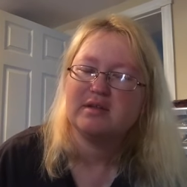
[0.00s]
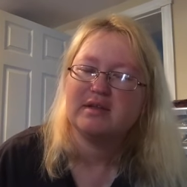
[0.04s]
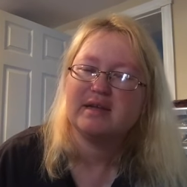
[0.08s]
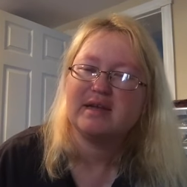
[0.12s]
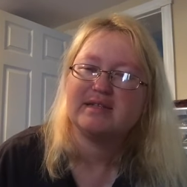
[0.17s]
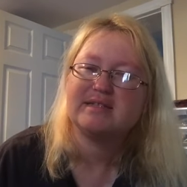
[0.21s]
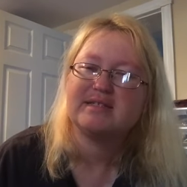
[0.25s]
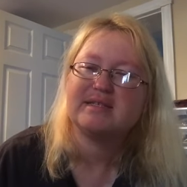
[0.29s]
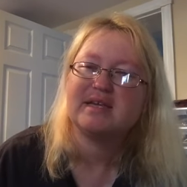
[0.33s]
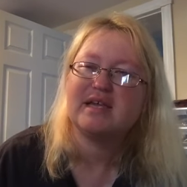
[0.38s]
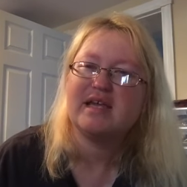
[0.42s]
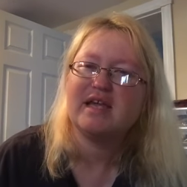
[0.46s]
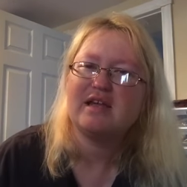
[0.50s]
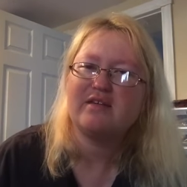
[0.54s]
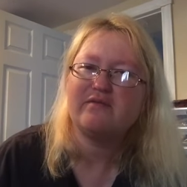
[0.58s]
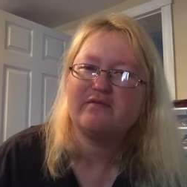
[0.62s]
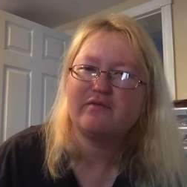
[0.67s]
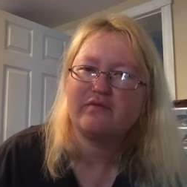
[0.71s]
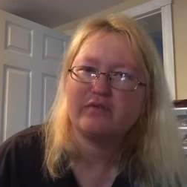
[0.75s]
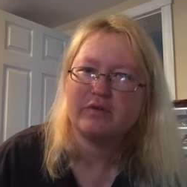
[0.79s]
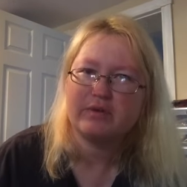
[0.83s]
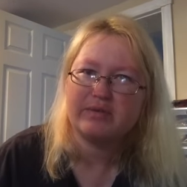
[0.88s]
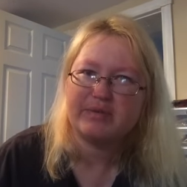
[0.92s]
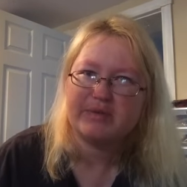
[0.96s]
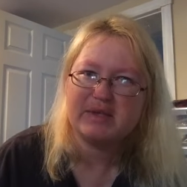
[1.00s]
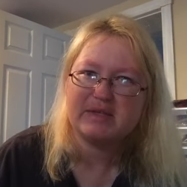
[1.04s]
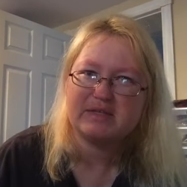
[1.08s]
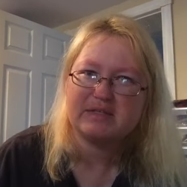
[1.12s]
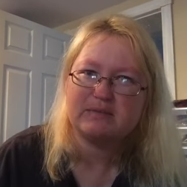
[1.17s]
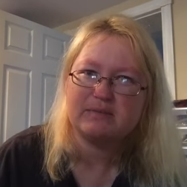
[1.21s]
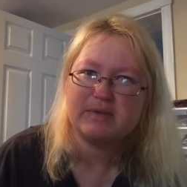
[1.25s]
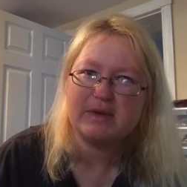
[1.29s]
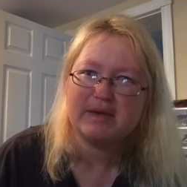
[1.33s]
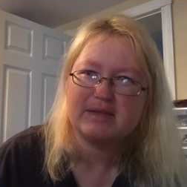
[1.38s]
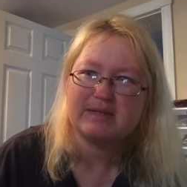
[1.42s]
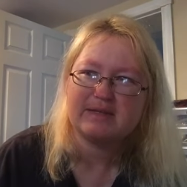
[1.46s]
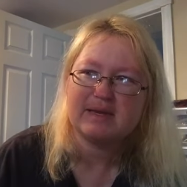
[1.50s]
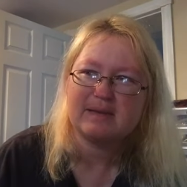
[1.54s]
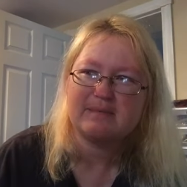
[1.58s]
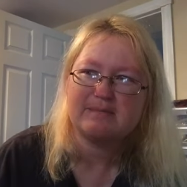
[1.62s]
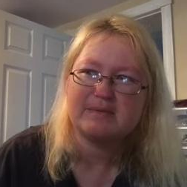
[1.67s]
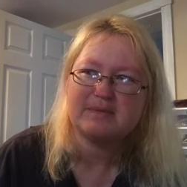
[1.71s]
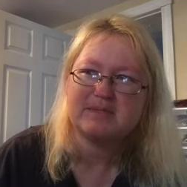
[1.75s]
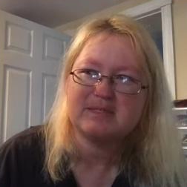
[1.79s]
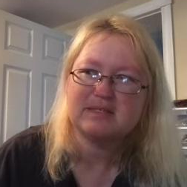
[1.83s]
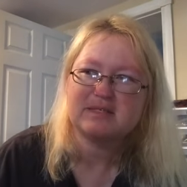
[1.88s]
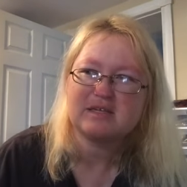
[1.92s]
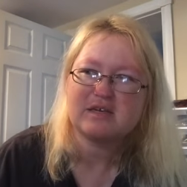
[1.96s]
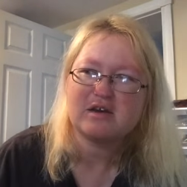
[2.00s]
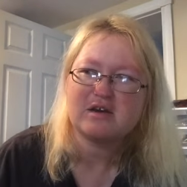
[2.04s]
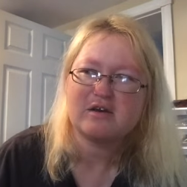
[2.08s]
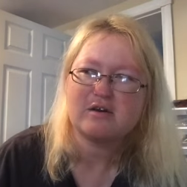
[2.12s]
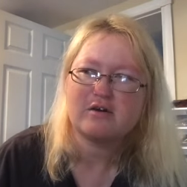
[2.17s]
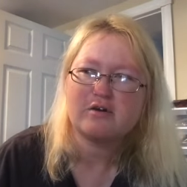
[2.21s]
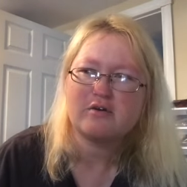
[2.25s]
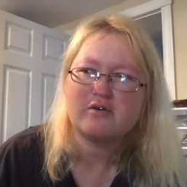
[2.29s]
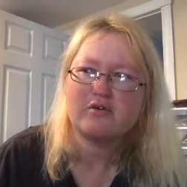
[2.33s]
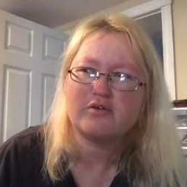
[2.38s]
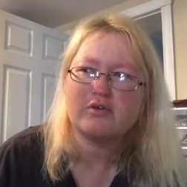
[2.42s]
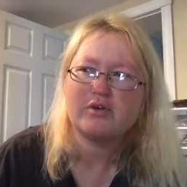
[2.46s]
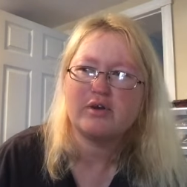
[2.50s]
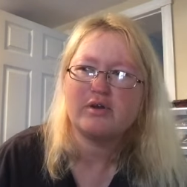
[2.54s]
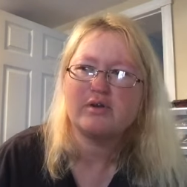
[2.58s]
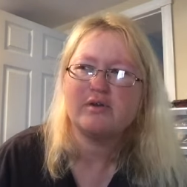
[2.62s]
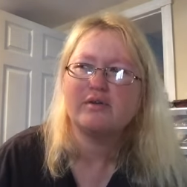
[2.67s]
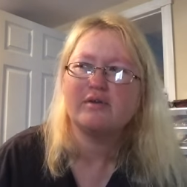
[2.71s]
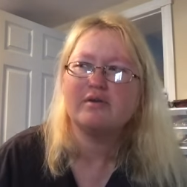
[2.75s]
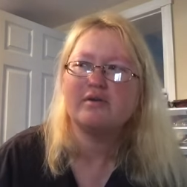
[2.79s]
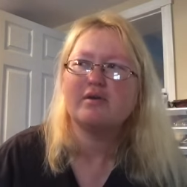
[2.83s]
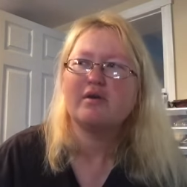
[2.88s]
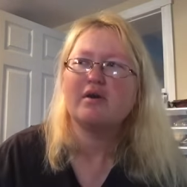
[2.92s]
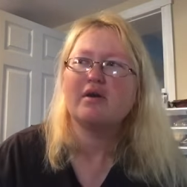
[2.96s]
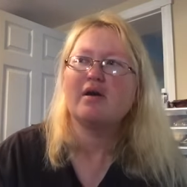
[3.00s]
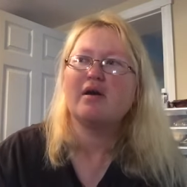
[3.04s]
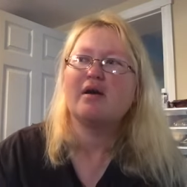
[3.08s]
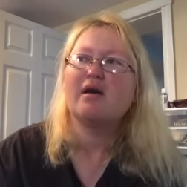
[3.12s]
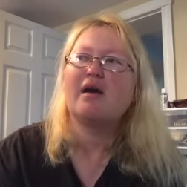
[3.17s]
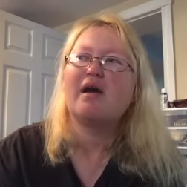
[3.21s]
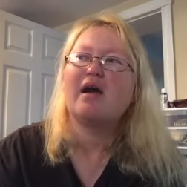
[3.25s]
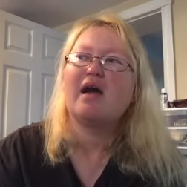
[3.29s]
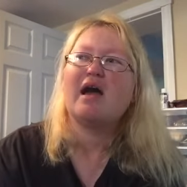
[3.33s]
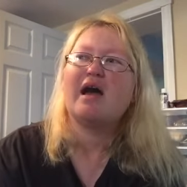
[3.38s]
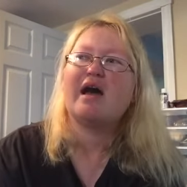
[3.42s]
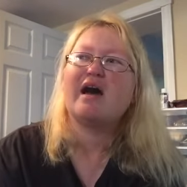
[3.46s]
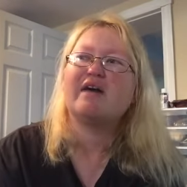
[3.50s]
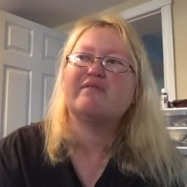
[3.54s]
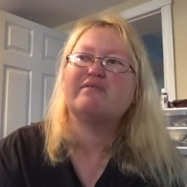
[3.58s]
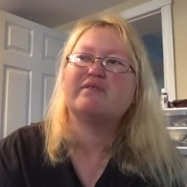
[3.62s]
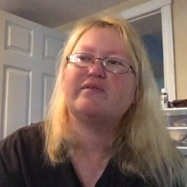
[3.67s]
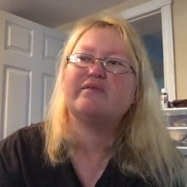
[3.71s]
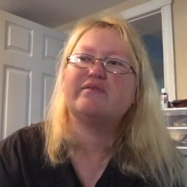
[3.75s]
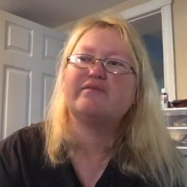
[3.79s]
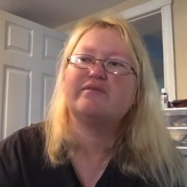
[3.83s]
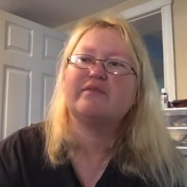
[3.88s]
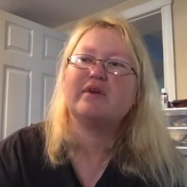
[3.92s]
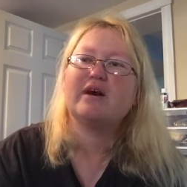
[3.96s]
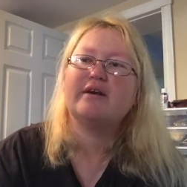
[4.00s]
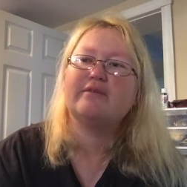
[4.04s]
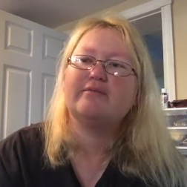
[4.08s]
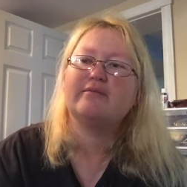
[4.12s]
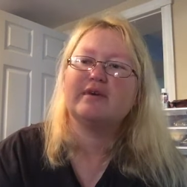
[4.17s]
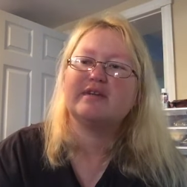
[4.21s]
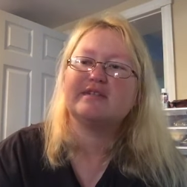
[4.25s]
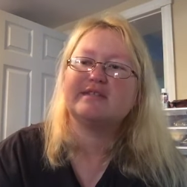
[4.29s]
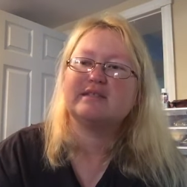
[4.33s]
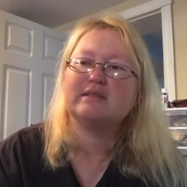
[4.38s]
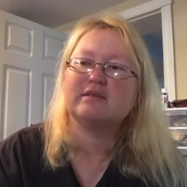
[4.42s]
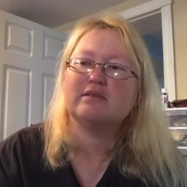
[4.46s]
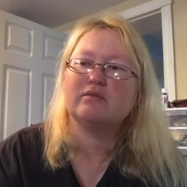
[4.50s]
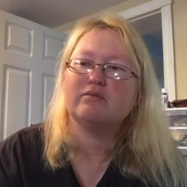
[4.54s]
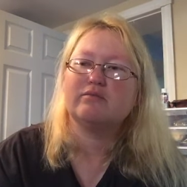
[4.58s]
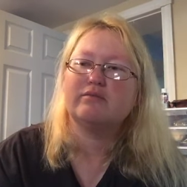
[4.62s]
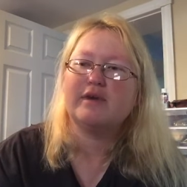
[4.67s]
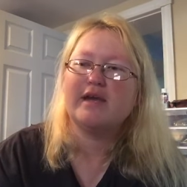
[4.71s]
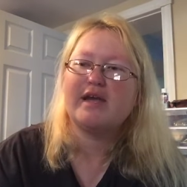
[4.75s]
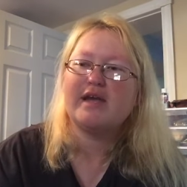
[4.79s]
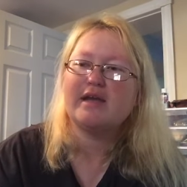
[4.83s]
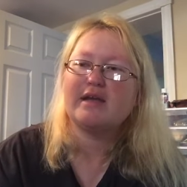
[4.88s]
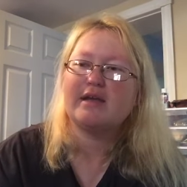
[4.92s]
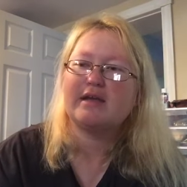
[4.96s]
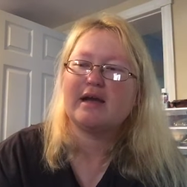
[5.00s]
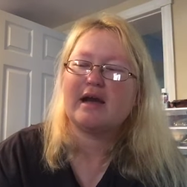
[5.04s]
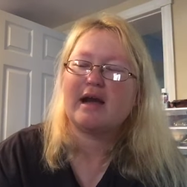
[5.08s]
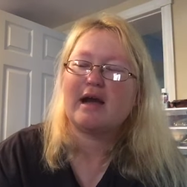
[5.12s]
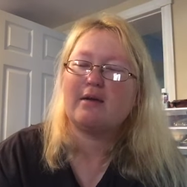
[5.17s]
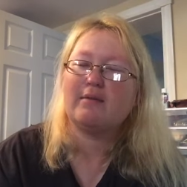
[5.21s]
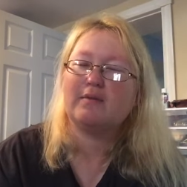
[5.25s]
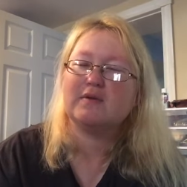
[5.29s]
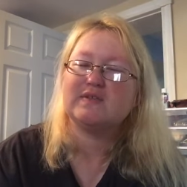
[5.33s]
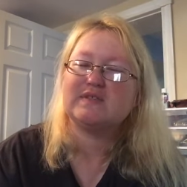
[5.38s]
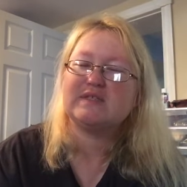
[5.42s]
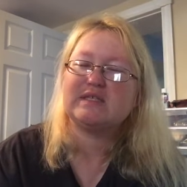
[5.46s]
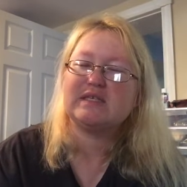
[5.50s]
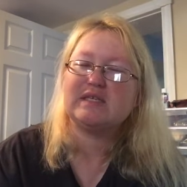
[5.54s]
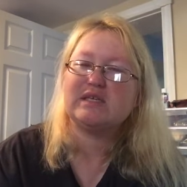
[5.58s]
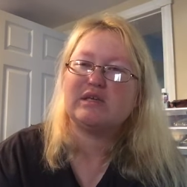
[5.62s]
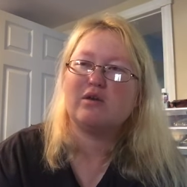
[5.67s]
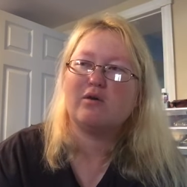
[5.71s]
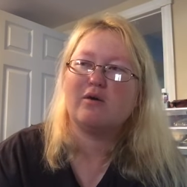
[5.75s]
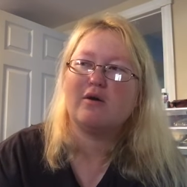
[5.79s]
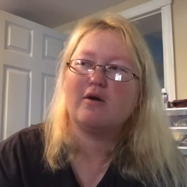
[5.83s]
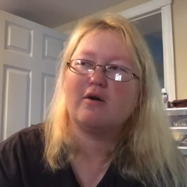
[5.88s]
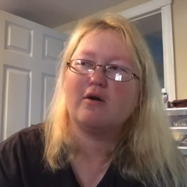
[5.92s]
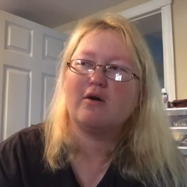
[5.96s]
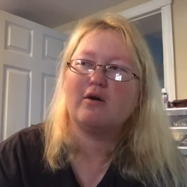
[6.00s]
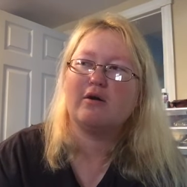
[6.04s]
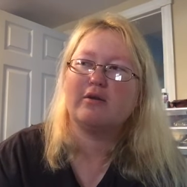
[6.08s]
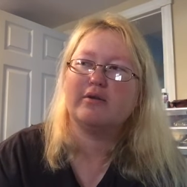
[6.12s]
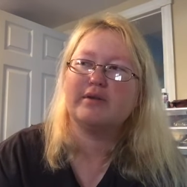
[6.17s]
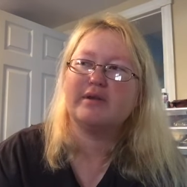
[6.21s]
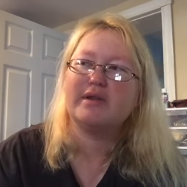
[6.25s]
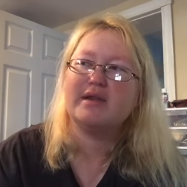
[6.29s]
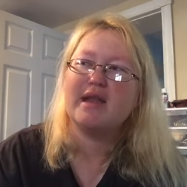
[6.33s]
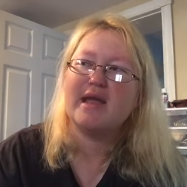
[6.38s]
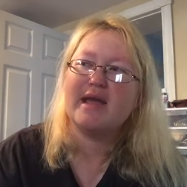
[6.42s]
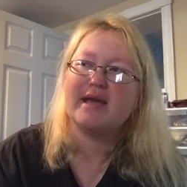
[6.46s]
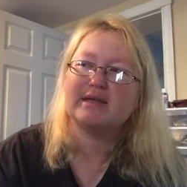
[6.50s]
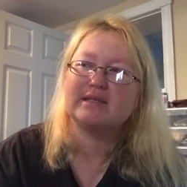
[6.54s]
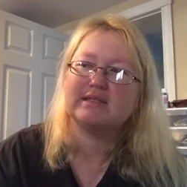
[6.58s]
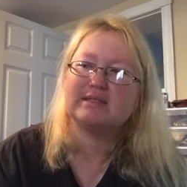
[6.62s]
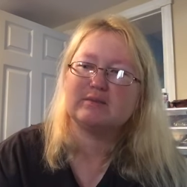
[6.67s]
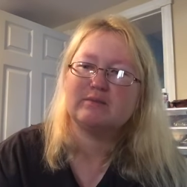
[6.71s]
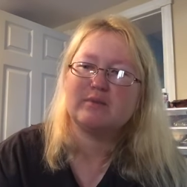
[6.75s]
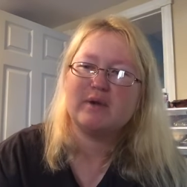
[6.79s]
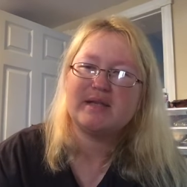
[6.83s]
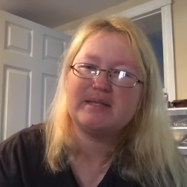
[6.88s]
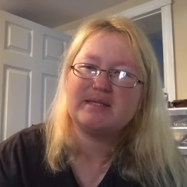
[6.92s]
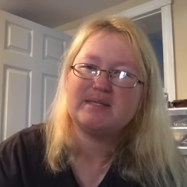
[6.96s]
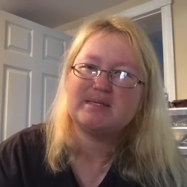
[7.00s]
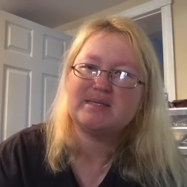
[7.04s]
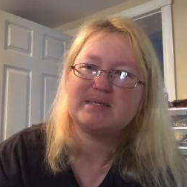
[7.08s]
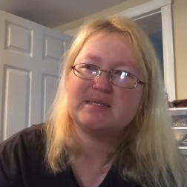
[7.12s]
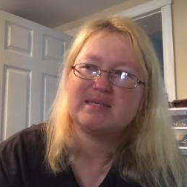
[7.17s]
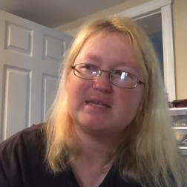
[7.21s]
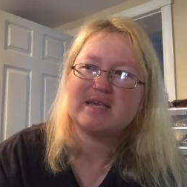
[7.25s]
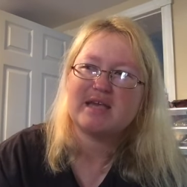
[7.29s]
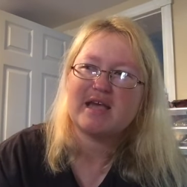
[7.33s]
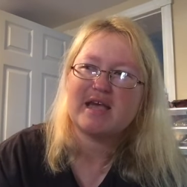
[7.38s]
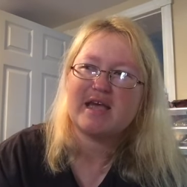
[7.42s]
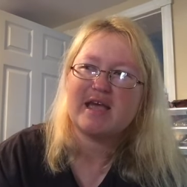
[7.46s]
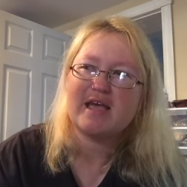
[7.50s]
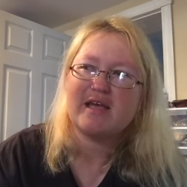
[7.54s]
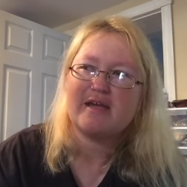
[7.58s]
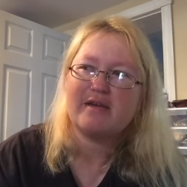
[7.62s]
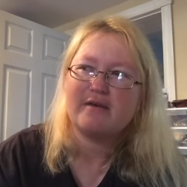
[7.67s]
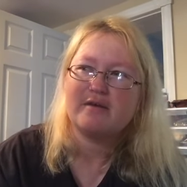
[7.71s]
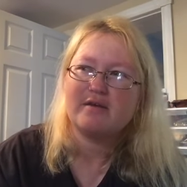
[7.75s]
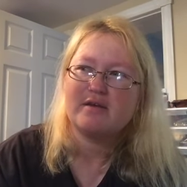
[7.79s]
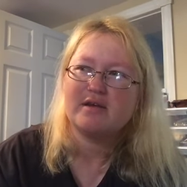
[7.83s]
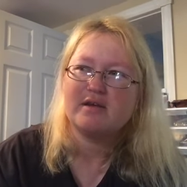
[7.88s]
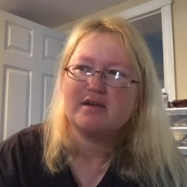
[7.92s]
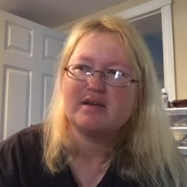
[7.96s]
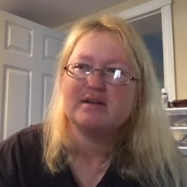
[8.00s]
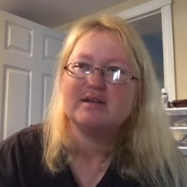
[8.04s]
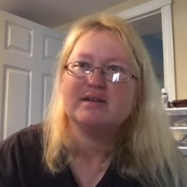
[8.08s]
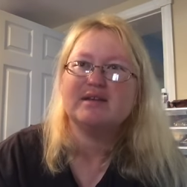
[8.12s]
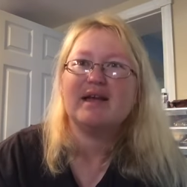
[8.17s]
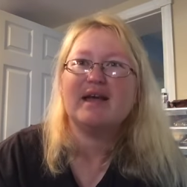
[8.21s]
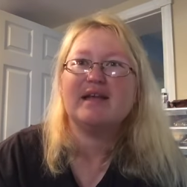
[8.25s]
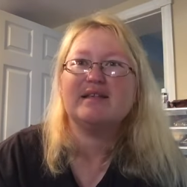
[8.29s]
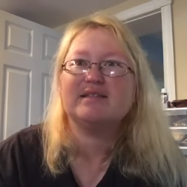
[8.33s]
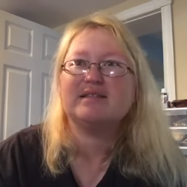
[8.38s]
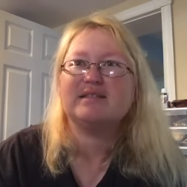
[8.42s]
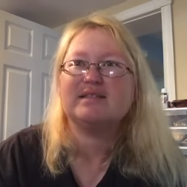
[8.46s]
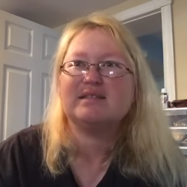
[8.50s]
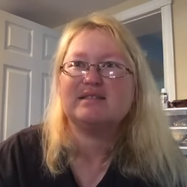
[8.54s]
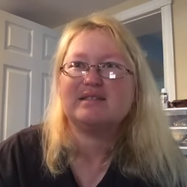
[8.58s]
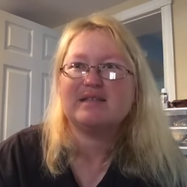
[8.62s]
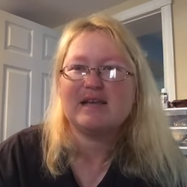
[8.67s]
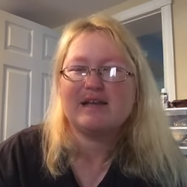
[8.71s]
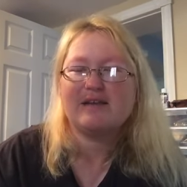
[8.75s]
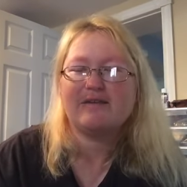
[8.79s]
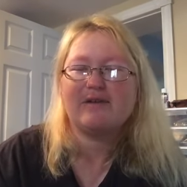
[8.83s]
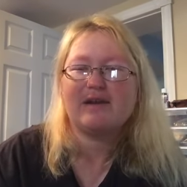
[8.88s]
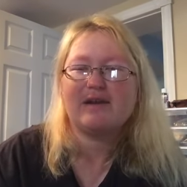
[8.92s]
that's it for this week's episode. Have a fun rest of the week. I will see you all next Wednesday, and stay